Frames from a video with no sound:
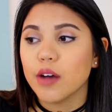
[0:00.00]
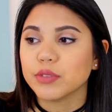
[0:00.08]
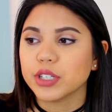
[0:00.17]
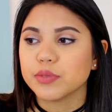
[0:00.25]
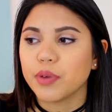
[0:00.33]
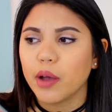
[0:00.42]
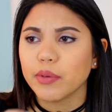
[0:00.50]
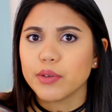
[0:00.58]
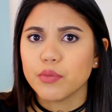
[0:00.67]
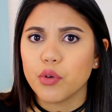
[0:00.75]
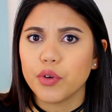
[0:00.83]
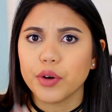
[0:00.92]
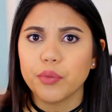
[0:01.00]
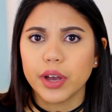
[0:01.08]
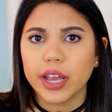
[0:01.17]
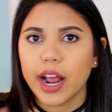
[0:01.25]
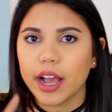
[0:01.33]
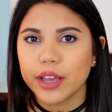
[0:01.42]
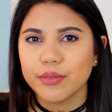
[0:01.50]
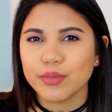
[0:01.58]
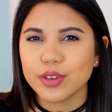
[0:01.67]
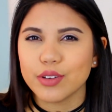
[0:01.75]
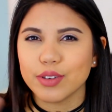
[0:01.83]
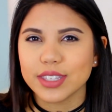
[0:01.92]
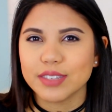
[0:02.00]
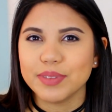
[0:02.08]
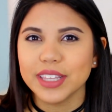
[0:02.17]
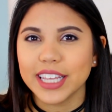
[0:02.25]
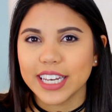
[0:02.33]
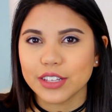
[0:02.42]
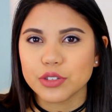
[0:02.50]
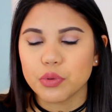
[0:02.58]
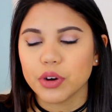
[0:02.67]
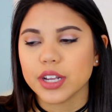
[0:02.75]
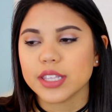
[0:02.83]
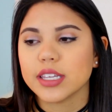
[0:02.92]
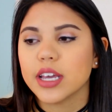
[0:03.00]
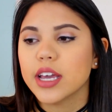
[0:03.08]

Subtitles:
which is probably more what I'm going to be leaning towards.